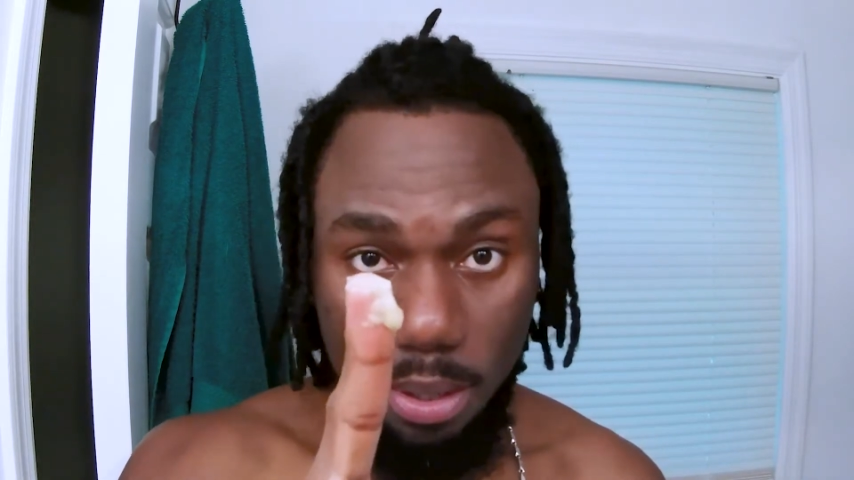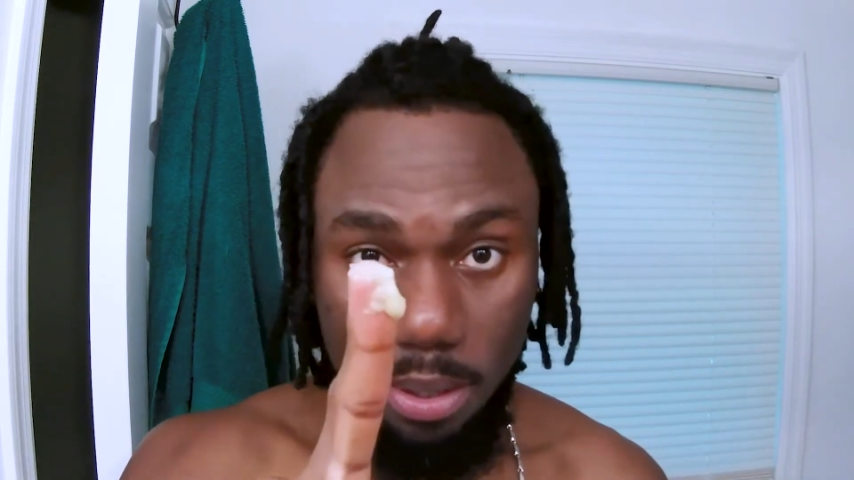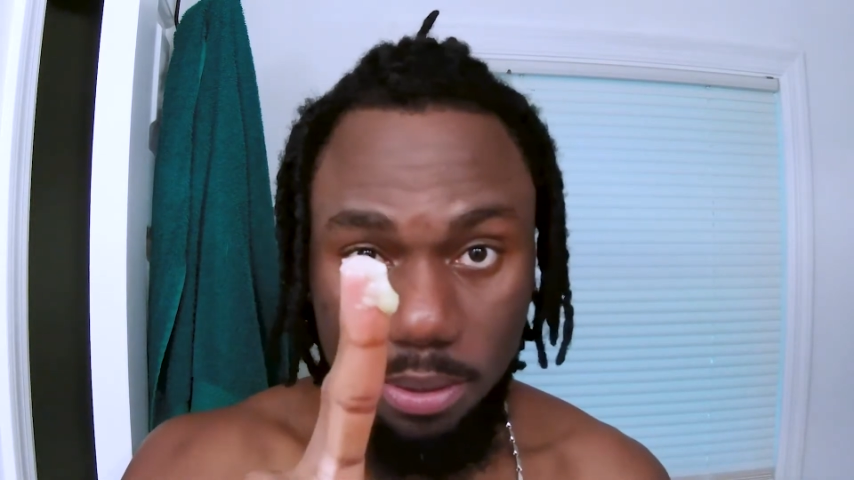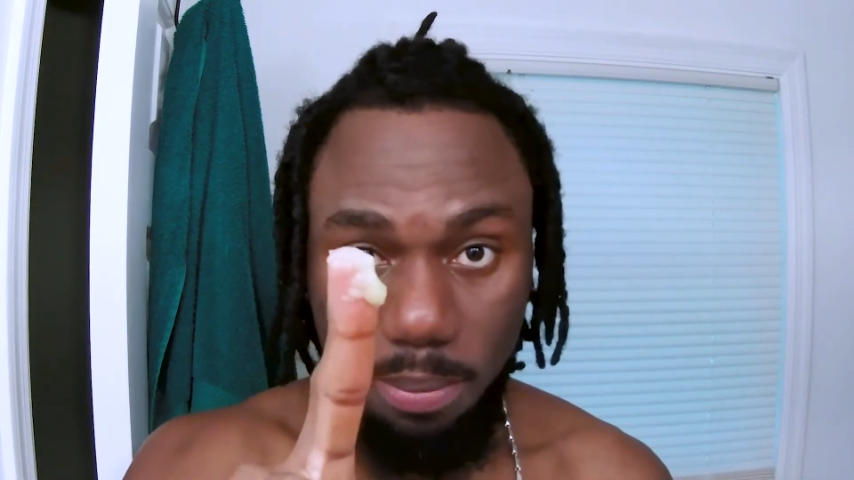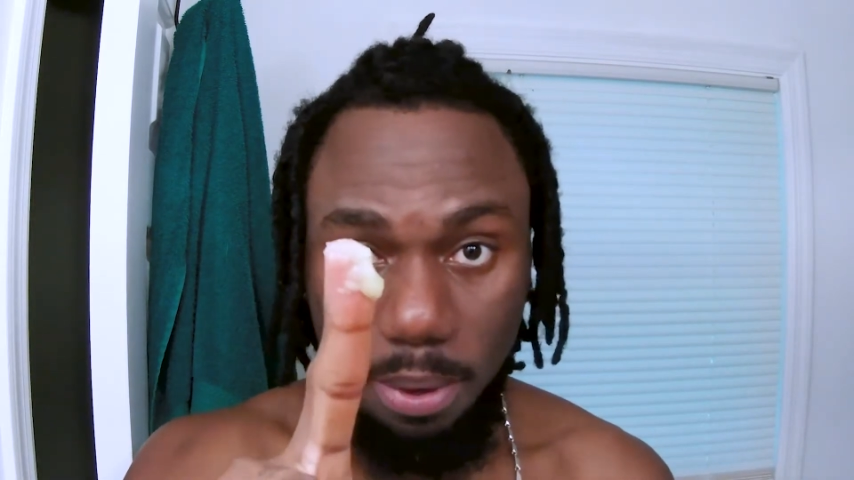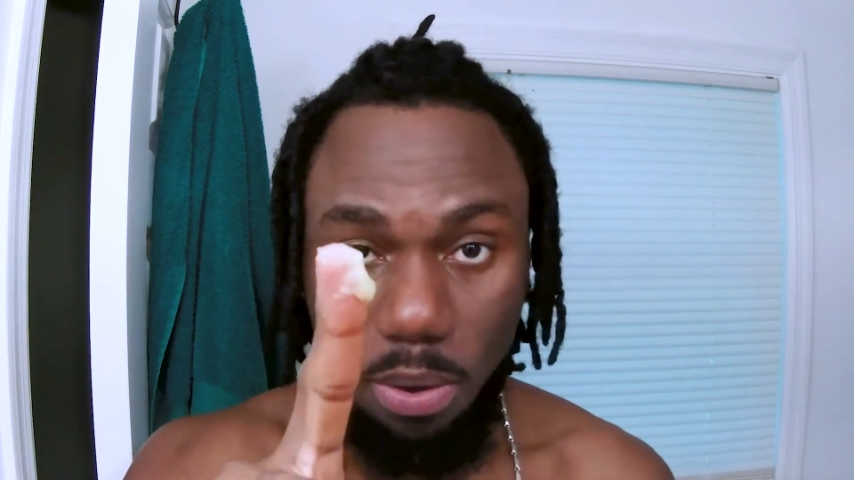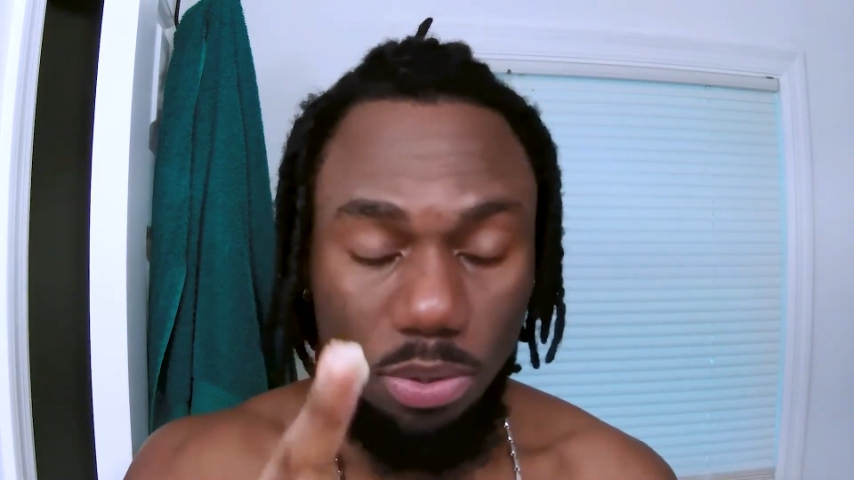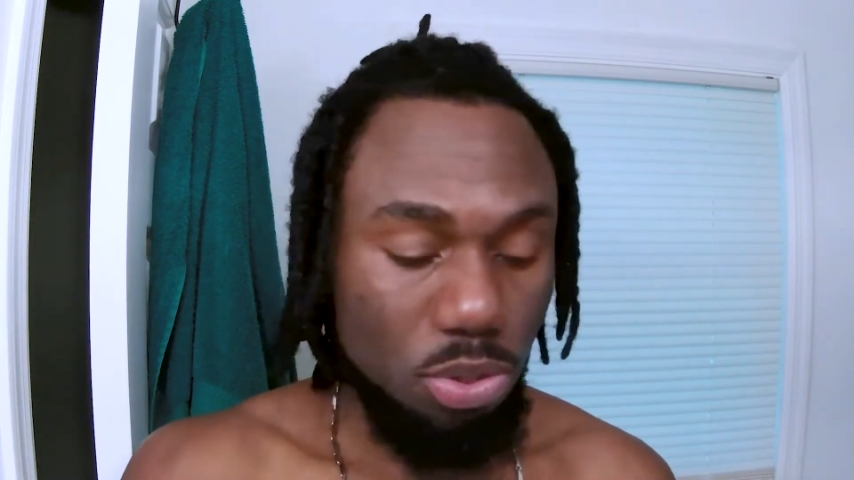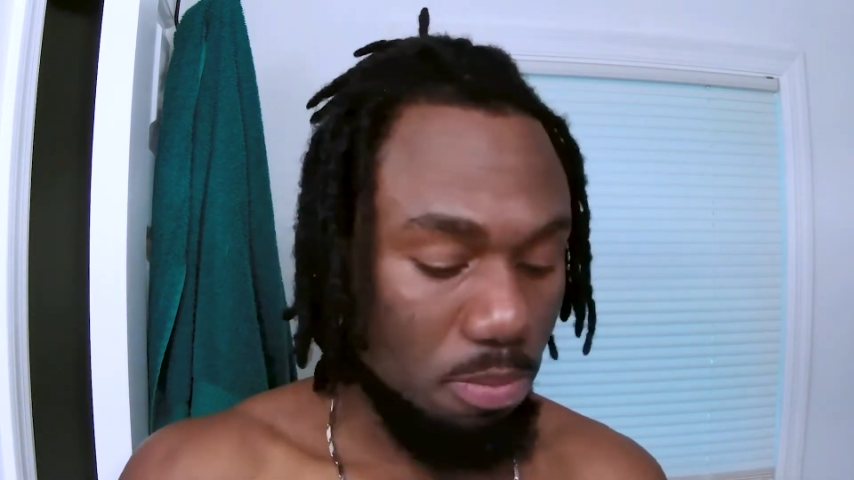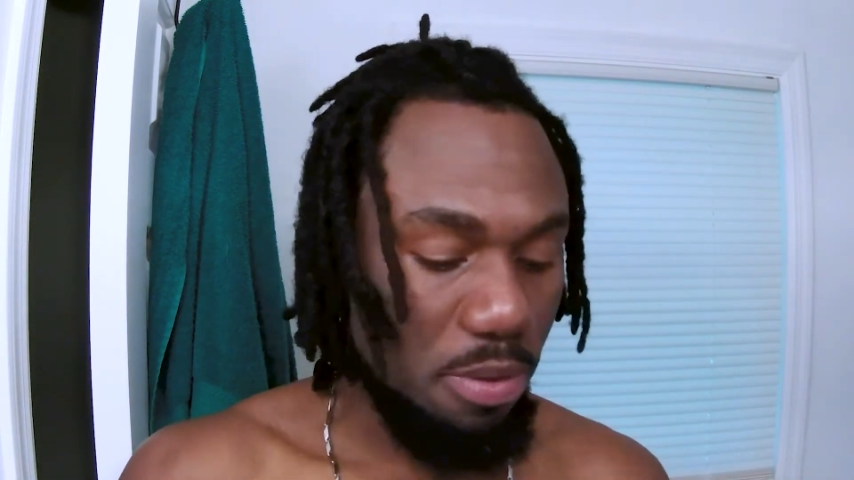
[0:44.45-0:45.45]
This amount
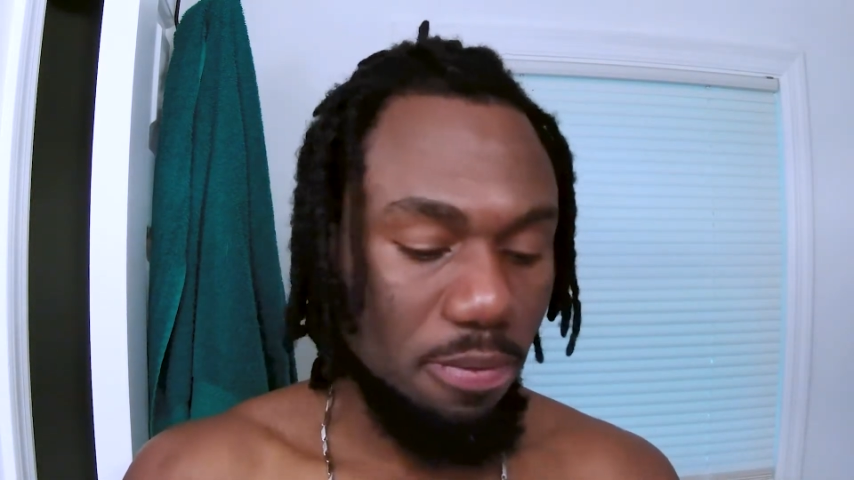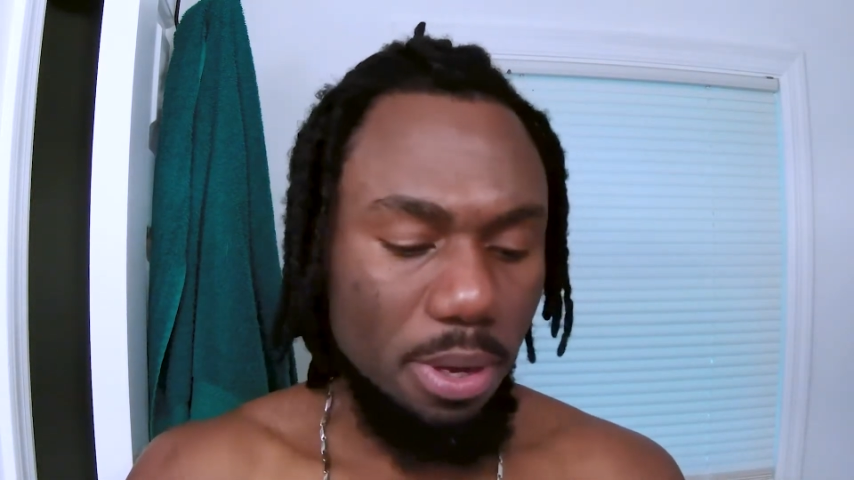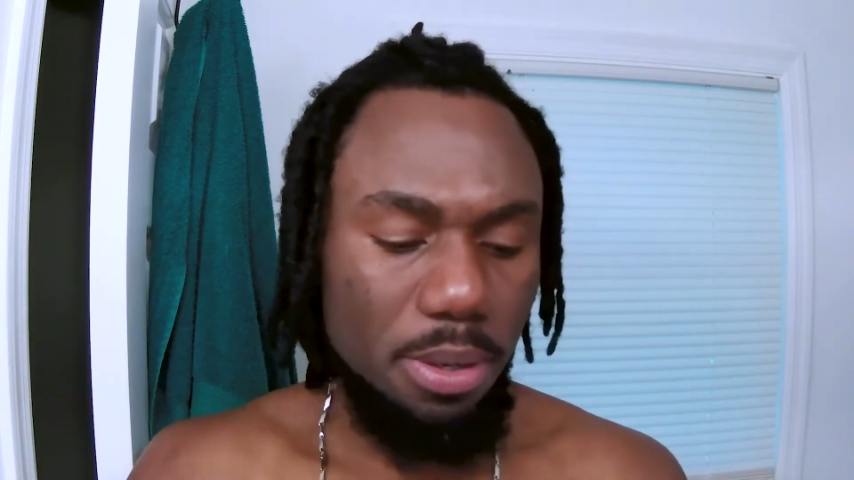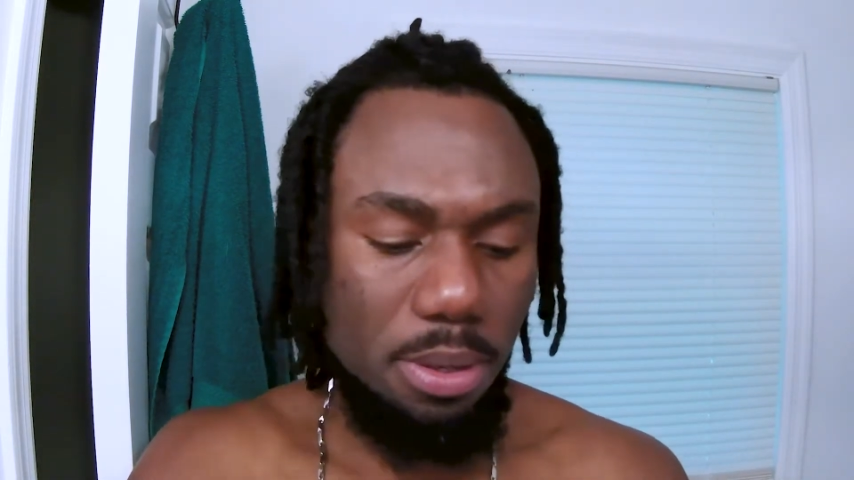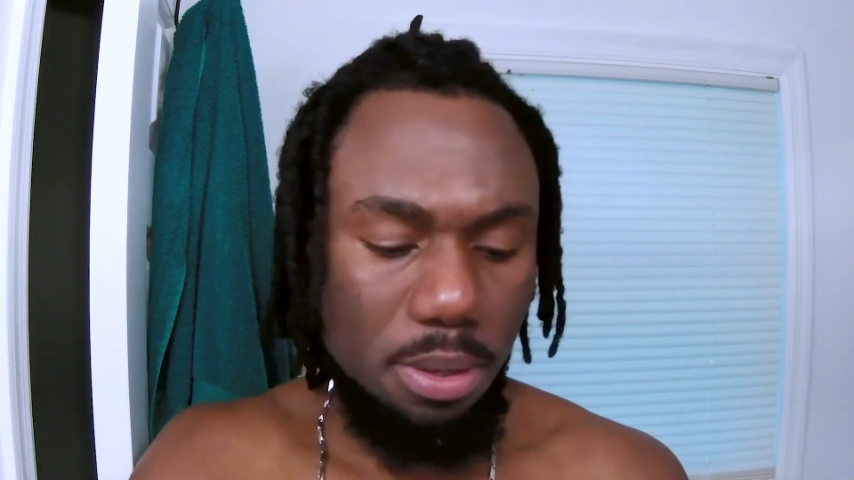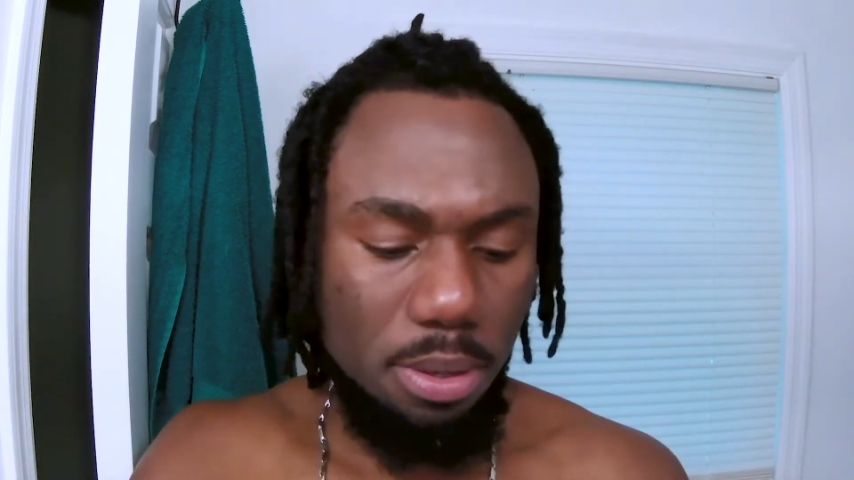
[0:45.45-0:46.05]
should be fine.